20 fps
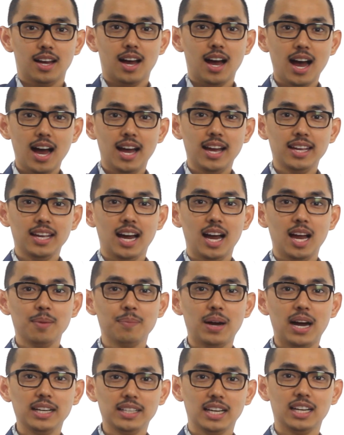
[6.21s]
Hi,
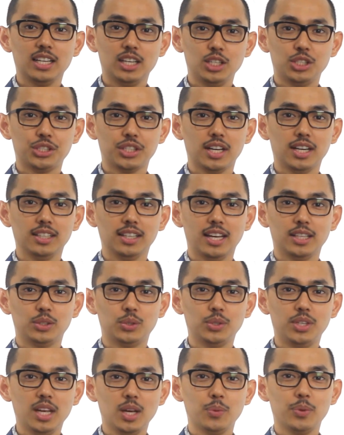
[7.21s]
I'm Ahya Isha, and
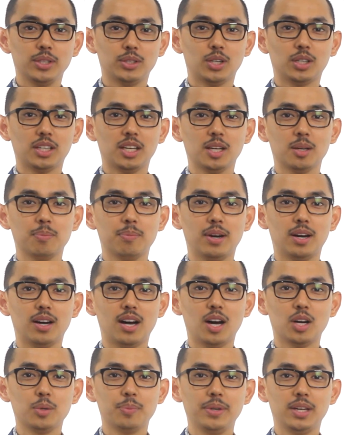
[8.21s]
today we're talking
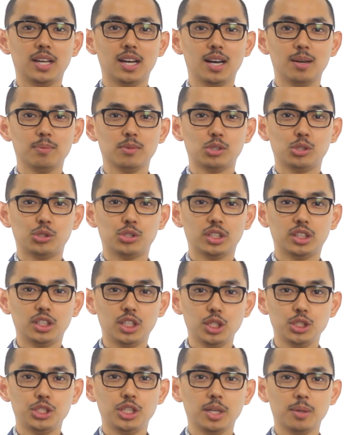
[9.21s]
about how to become a
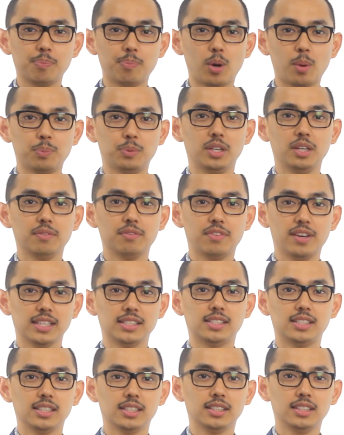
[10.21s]
strategic property
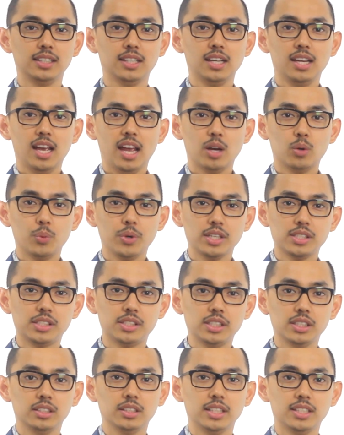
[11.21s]
investor, and we're
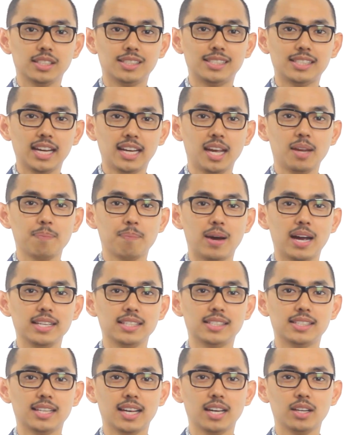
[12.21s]
still in the second
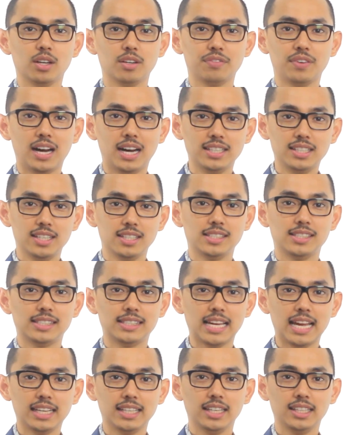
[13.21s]
mindset of
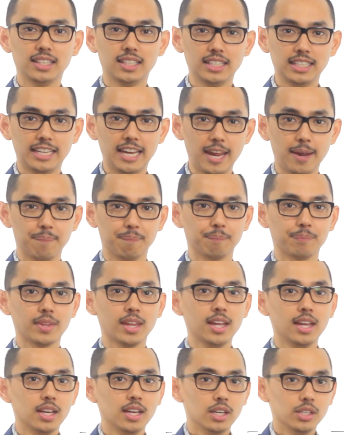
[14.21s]
understanding the game.
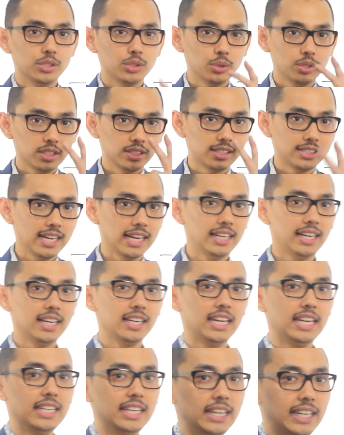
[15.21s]
So the
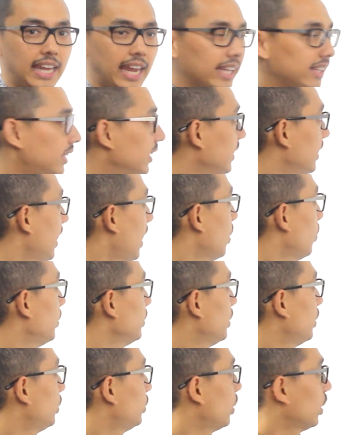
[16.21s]
second indicator that I
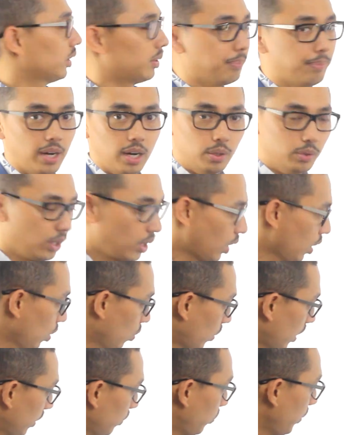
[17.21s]
wanted to talk about
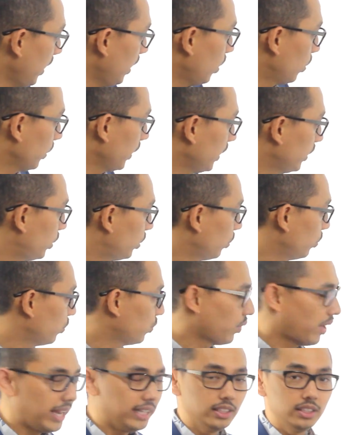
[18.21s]
when we look into
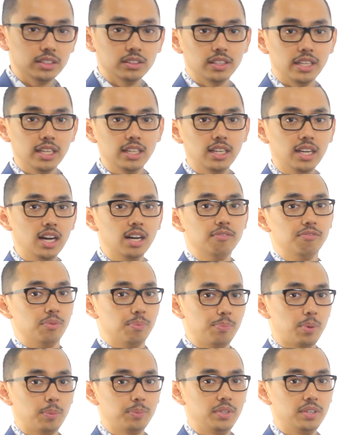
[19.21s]
rental income
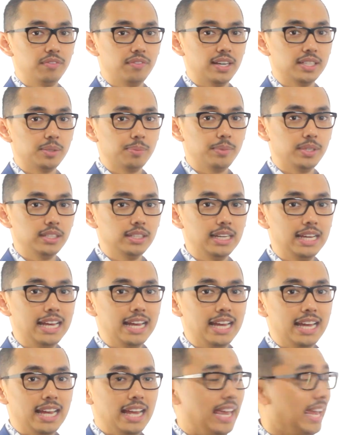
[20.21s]
from property investment
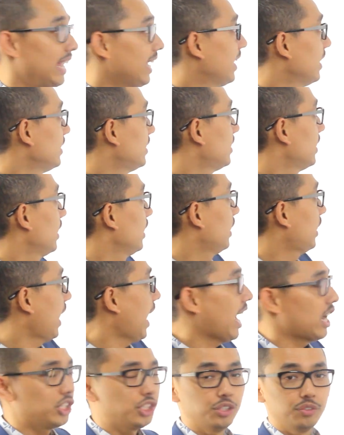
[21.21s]
is
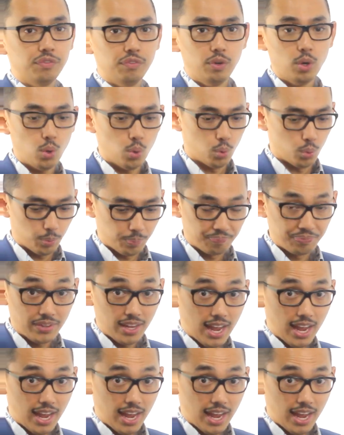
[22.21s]
cash flow.